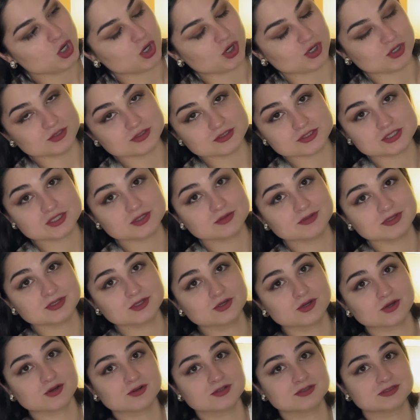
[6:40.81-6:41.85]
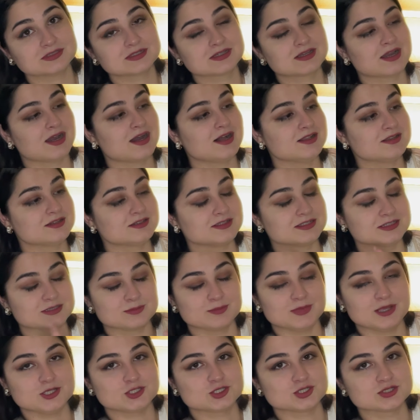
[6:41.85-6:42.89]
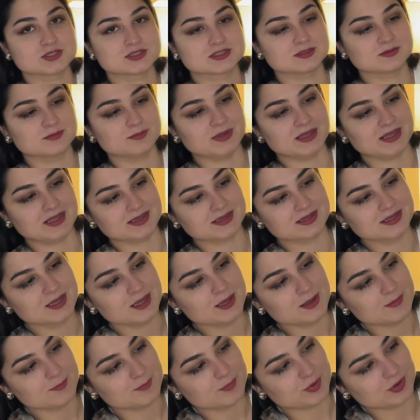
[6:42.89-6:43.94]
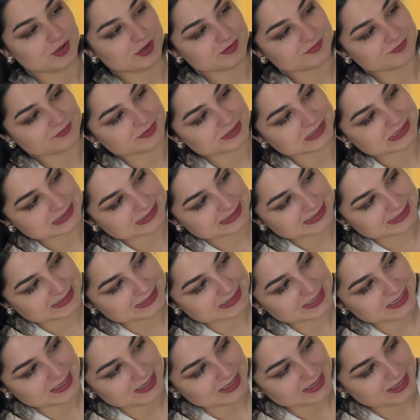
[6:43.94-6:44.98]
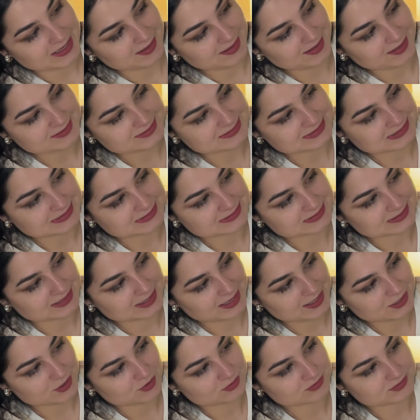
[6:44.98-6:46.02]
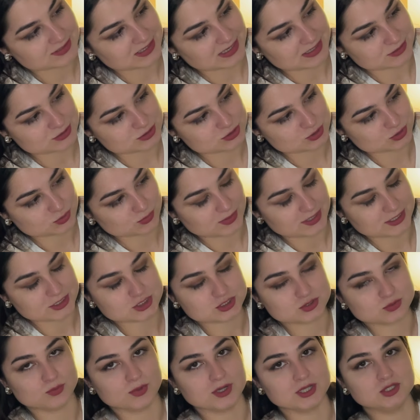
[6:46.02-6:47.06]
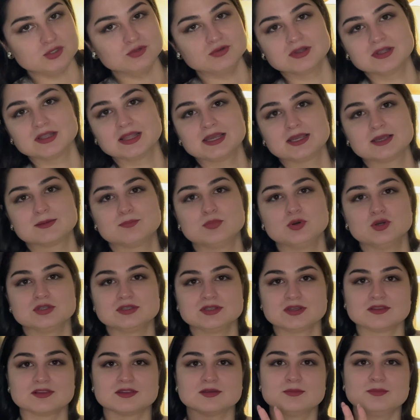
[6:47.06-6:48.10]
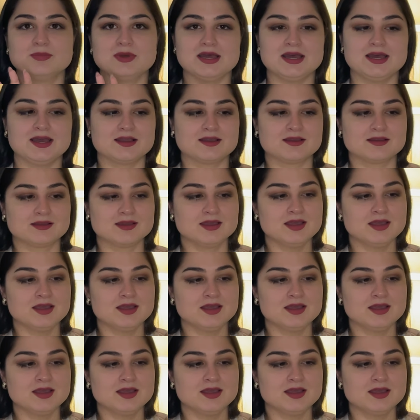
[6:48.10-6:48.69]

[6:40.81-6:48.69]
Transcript: Also in gold color, it matches the bag perfectly and it cannot get scratched when you're like putting the bag